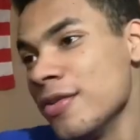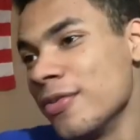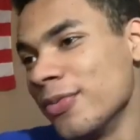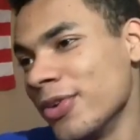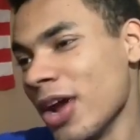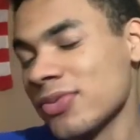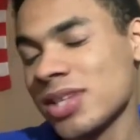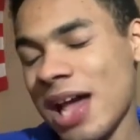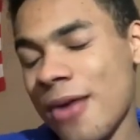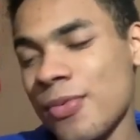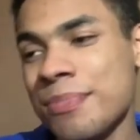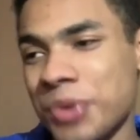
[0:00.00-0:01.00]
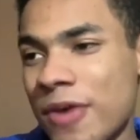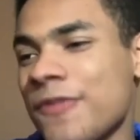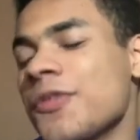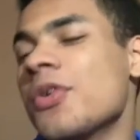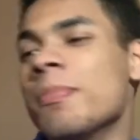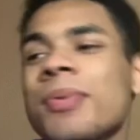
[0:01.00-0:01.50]
you know what I'm saying? We break
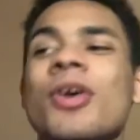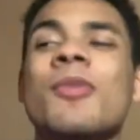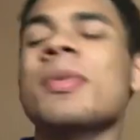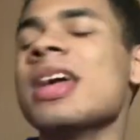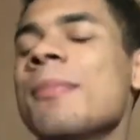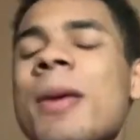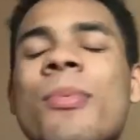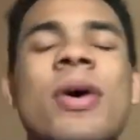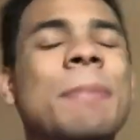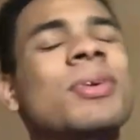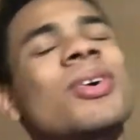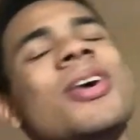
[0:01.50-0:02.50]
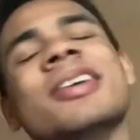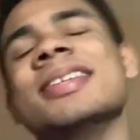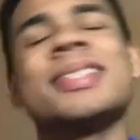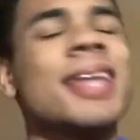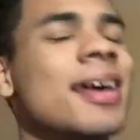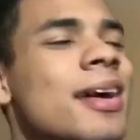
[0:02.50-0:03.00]
for it. Boom, me and my boy Blue go up the
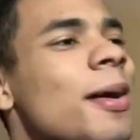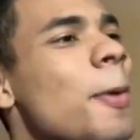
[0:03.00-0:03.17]
stairs.